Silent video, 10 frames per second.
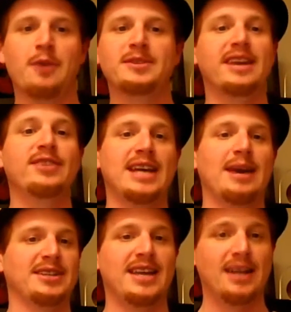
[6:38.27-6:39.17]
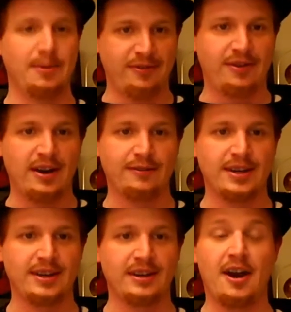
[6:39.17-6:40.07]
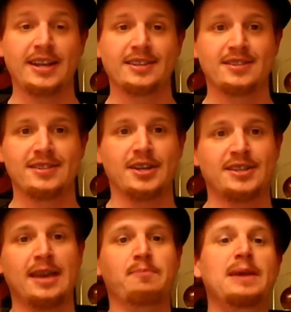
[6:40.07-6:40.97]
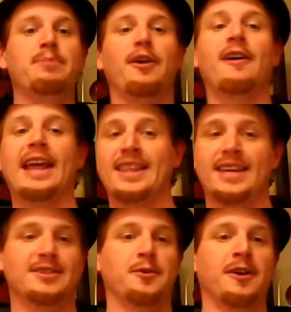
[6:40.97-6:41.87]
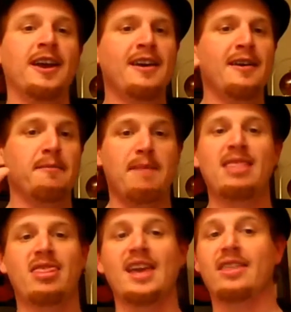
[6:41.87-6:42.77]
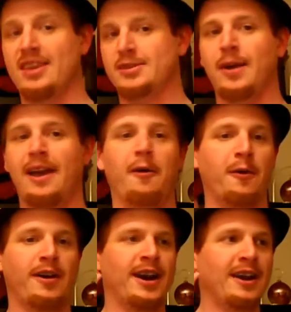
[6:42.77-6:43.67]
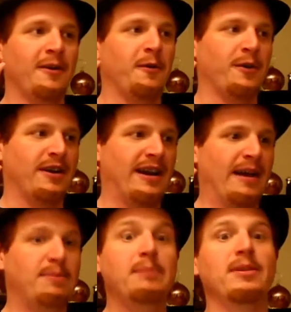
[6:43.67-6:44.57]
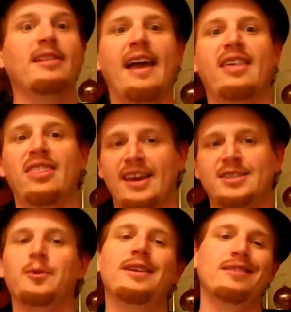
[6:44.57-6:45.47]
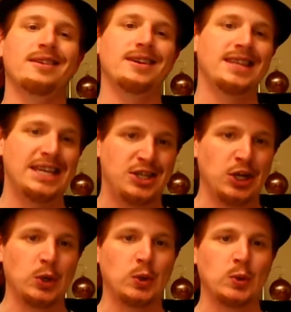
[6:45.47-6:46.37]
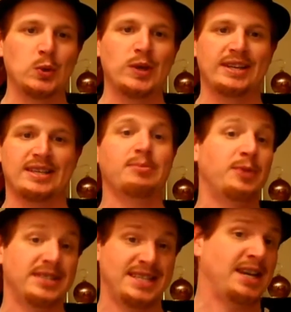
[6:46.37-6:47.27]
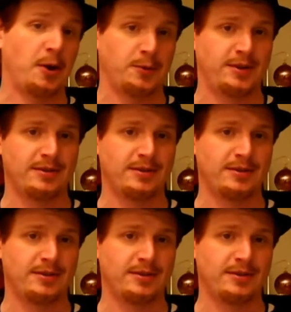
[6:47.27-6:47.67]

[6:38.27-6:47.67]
Almost every time I stand up in front of a, an audience and start saying people are like this, or men think this way, or or uh, people like this. Well, they do, except the ones that don't.